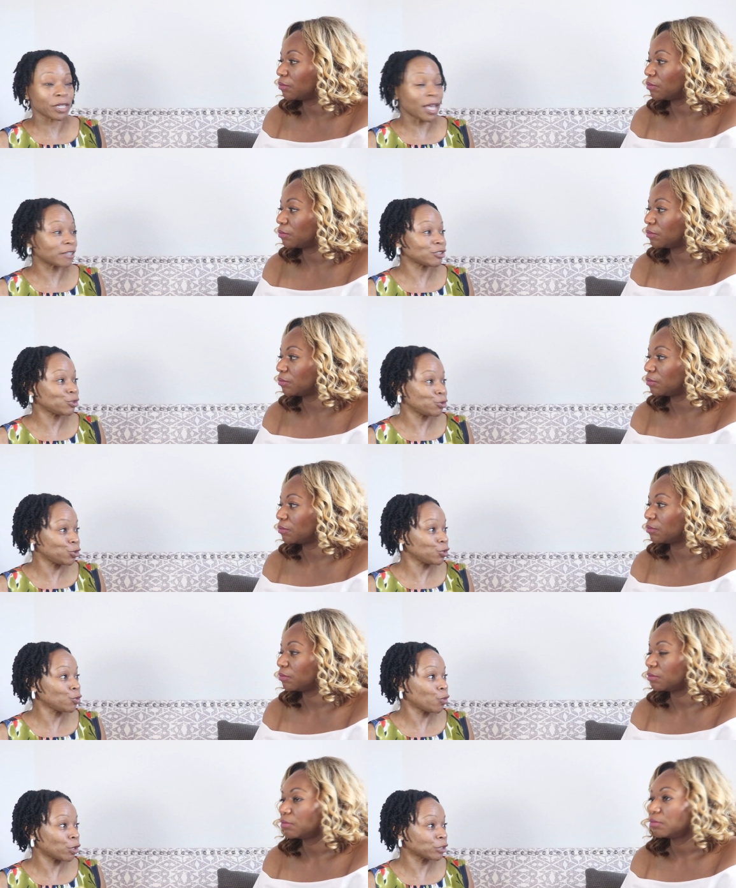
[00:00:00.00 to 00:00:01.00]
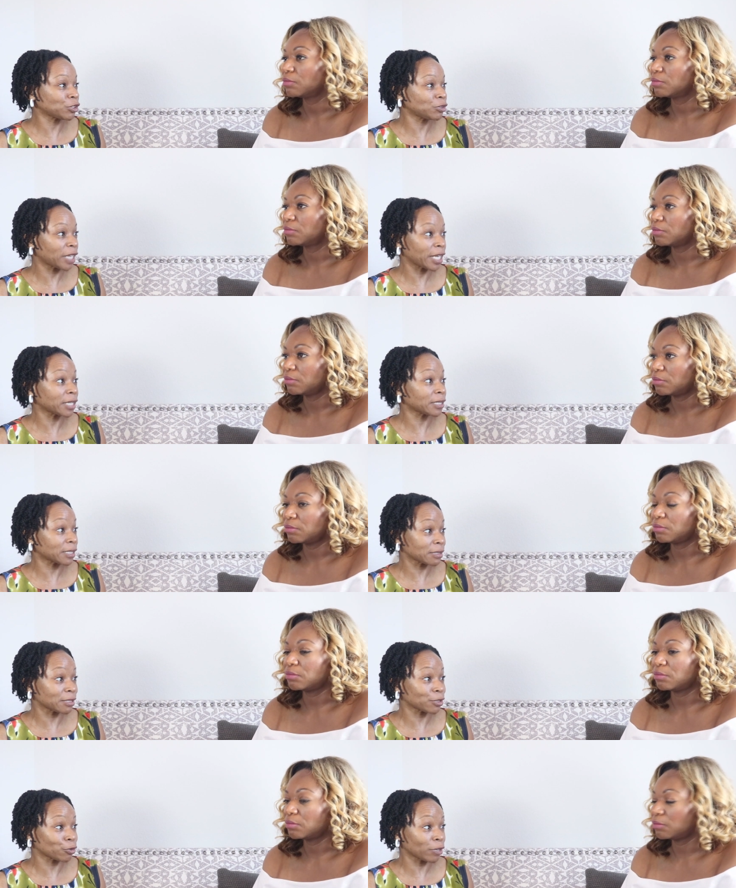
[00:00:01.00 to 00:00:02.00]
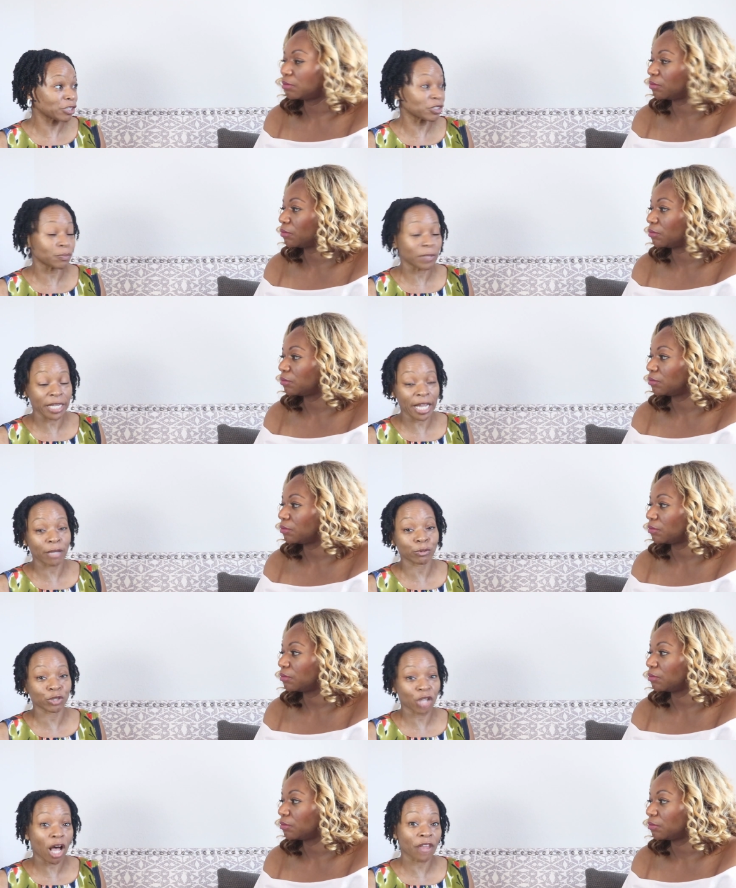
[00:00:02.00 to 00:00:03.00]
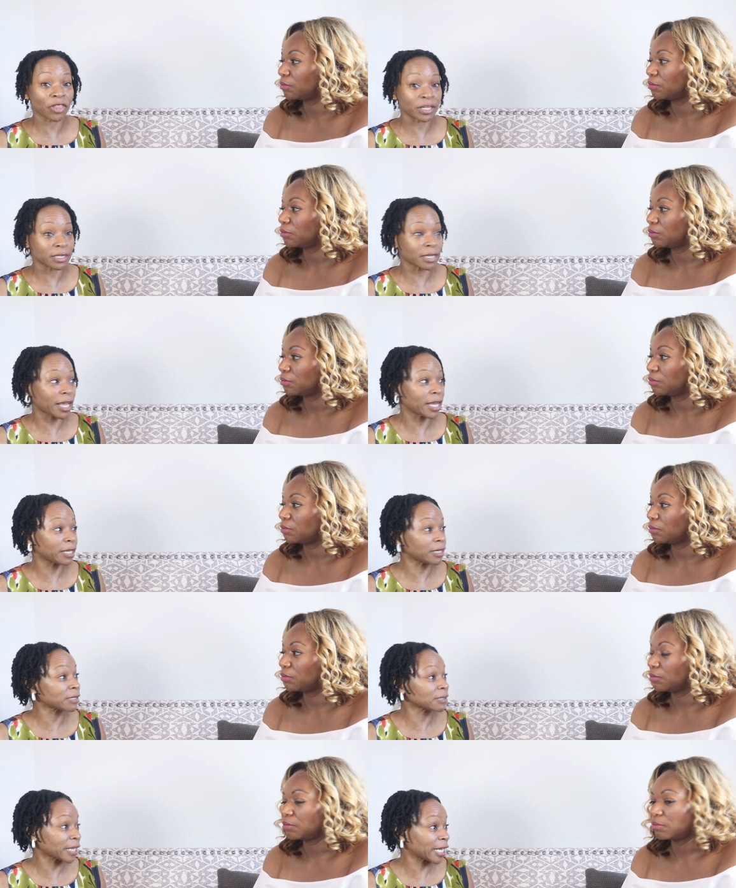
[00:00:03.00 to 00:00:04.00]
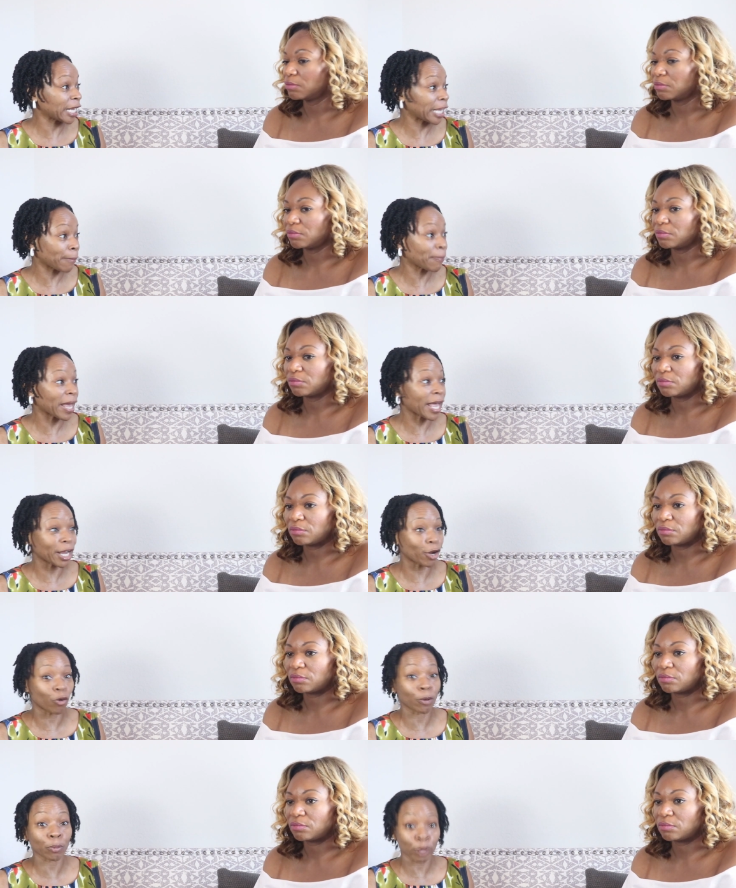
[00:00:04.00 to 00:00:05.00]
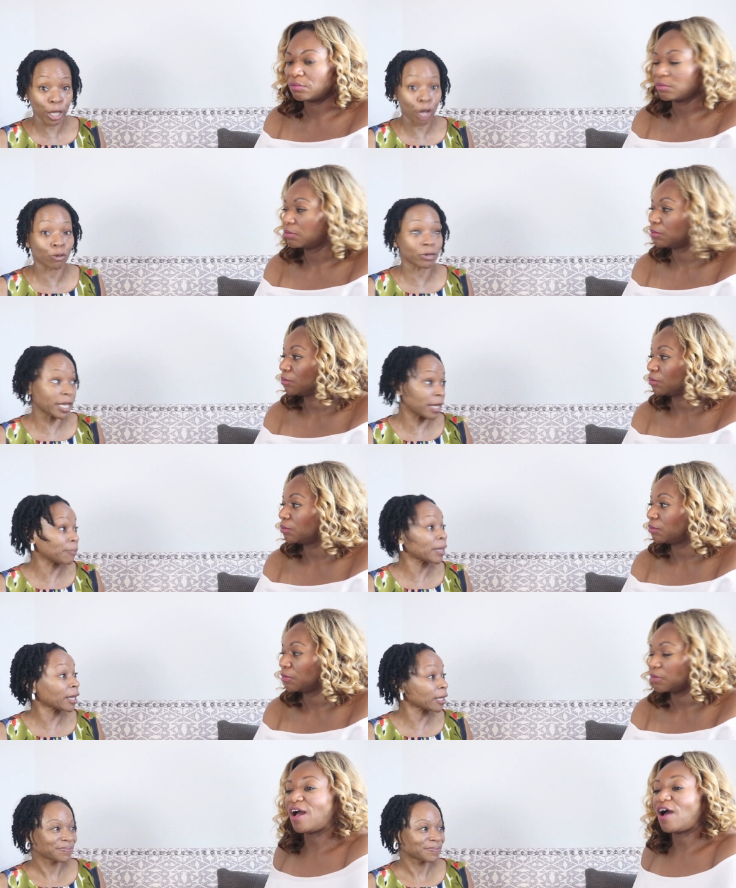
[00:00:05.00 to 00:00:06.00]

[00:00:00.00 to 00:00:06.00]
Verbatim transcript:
Speaker 1: yes, you do want to take into consideration being able to authenticate a secondhand bag or pre-owned handbag.